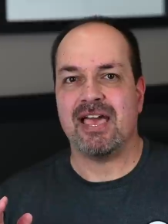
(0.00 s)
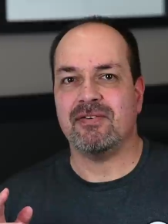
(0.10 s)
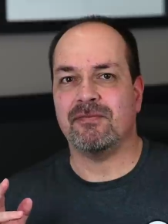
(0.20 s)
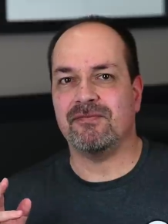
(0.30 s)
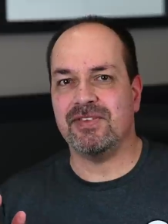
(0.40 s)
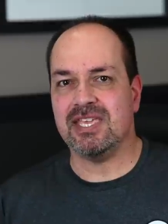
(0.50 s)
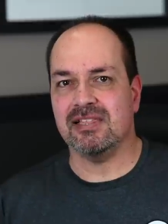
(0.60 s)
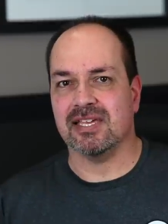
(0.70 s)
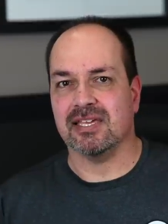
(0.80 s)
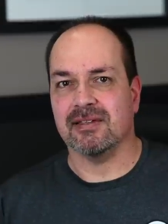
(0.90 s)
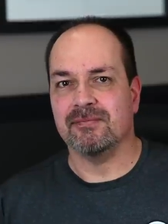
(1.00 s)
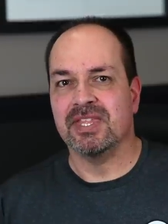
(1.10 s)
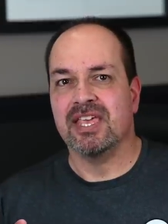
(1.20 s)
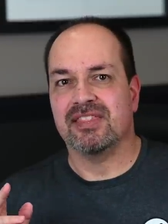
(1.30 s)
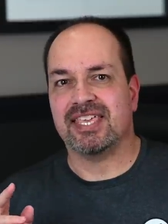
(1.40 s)
have a feeling
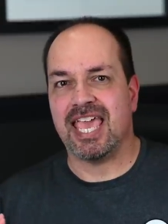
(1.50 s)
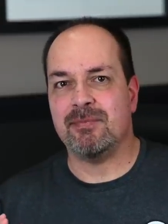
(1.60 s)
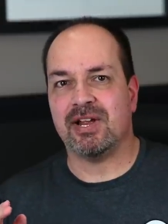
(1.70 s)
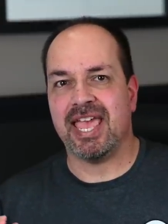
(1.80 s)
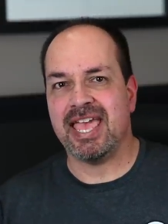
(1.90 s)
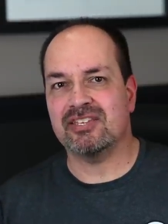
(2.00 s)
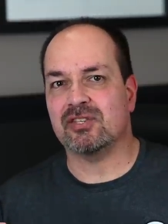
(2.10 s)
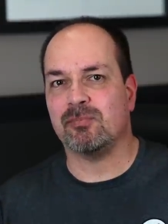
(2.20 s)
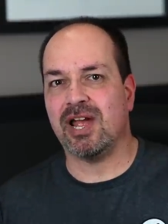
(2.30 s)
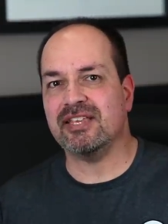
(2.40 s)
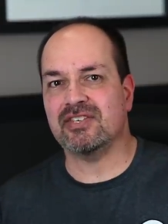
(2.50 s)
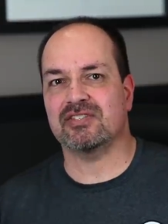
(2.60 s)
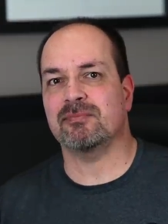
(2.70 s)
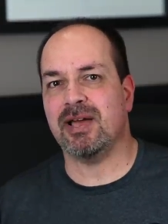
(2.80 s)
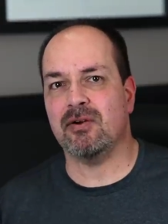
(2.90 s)
the camera has the
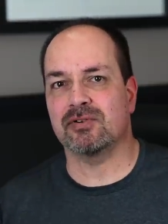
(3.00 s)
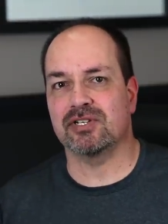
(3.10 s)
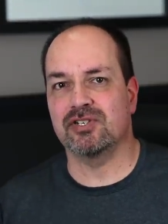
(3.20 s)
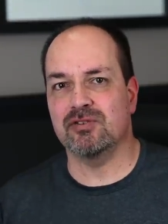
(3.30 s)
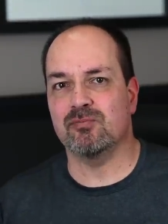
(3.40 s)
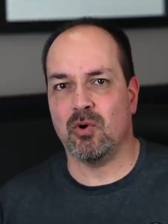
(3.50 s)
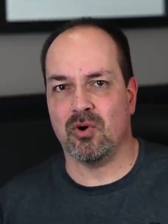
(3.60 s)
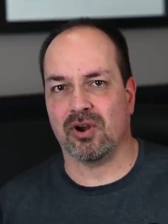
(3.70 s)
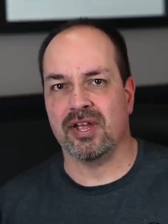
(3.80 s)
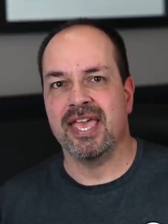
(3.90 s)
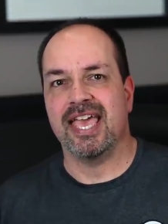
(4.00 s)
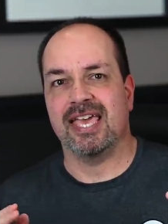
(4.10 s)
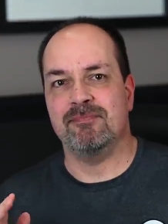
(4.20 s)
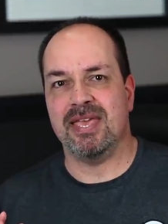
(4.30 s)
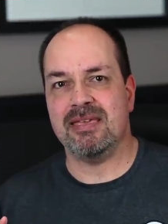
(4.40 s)
processing power to do more,
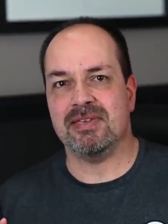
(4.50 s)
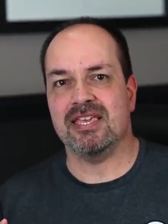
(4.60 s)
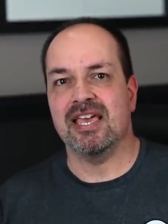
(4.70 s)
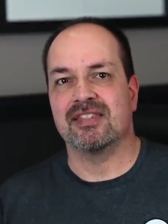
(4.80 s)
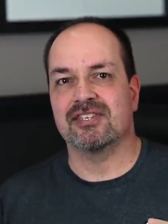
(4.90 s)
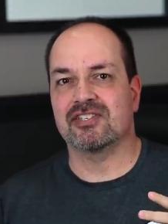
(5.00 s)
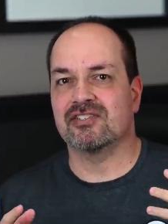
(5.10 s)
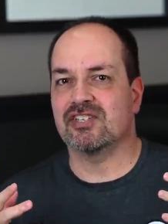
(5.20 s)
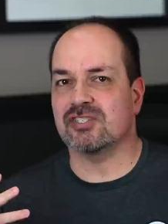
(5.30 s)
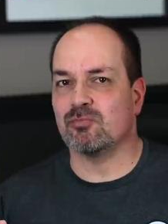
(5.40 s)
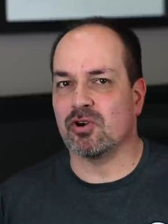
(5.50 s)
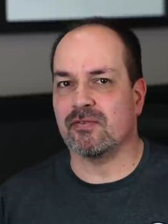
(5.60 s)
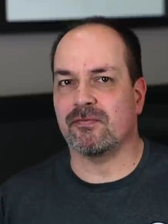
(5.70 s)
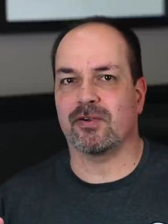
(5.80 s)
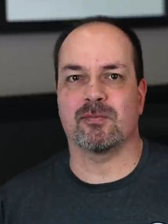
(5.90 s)
and maybe this is just more
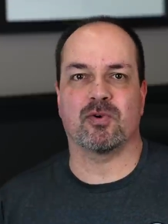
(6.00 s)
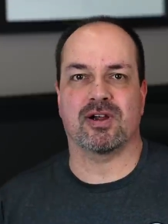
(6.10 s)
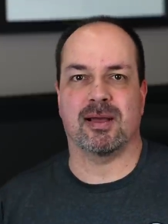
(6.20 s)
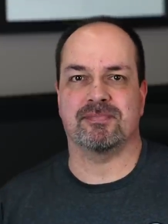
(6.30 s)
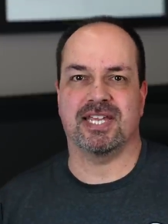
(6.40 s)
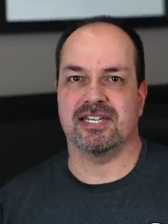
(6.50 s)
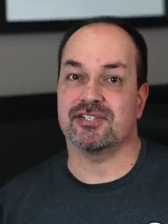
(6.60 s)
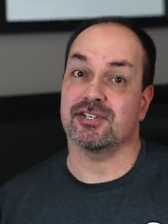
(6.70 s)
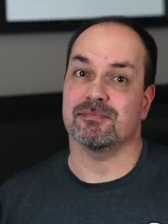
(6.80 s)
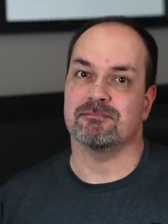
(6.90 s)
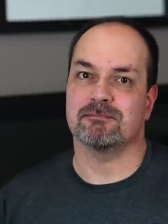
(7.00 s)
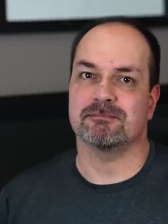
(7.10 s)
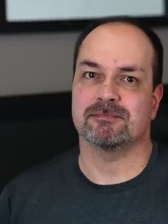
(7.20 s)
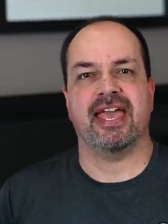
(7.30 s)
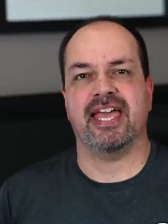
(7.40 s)
of a firmware update issue.
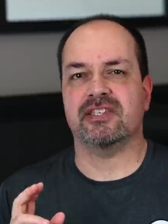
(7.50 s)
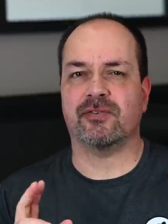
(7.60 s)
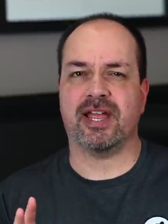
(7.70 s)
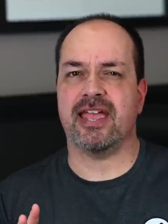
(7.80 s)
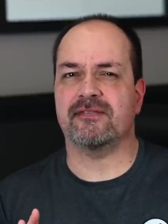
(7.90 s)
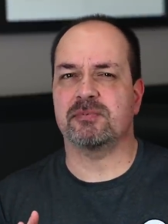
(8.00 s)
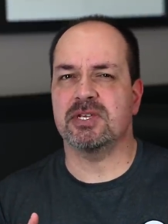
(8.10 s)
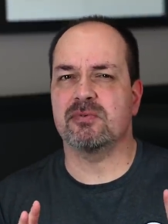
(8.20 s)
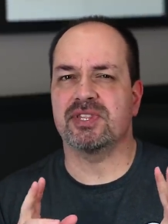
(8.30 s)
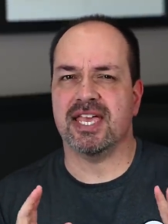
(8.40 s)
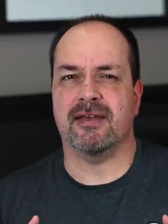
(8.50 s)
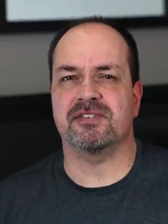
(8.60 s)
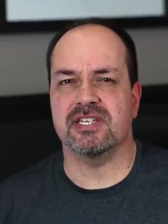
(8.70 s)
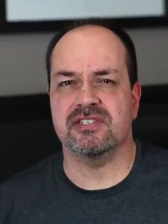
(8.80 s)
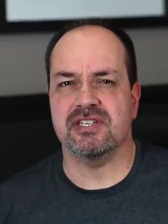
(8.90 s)
As for AF speed with the
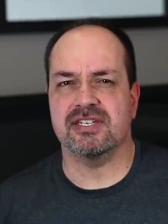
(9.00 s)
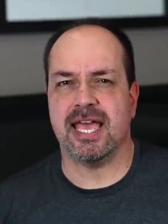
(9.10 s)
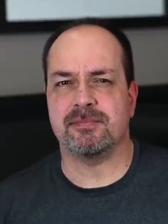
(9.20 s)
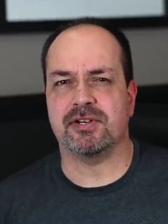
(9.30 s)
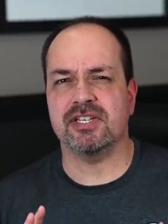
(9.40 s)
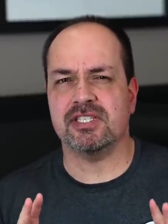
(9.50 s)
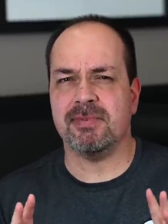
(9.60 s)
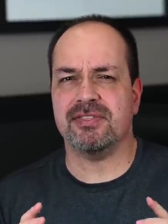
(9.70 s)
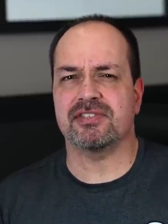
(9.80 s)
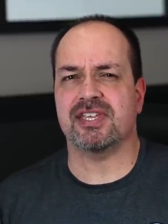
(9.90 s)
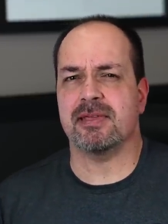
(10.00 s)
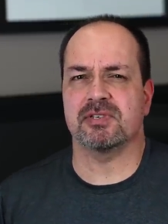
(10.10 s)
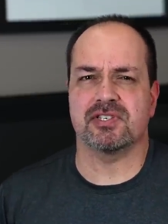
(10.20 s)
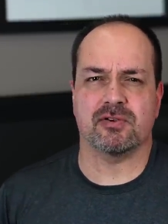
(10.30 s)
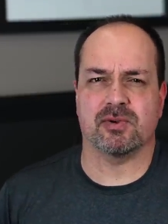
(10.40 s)
FTZ adapter, it's about the same
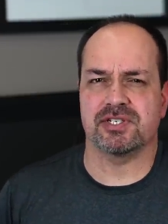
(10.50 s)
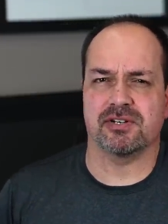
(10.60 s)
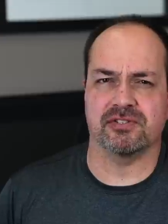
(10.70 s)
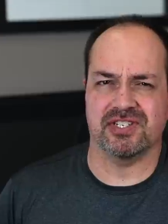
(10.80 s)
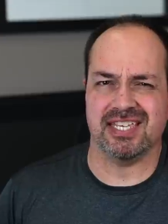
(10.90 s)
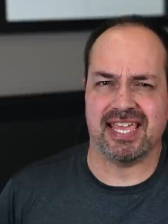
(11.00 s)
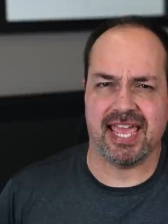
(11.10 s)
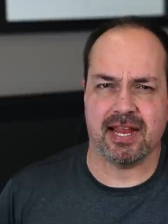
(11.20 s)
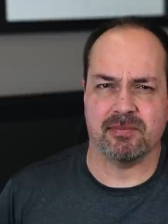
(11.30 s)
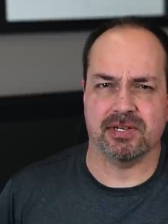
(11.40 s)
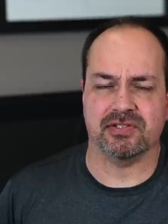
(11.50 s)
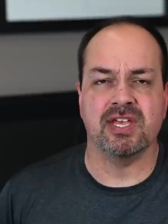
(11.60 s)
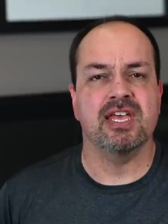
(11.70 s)
as the original Z cameras.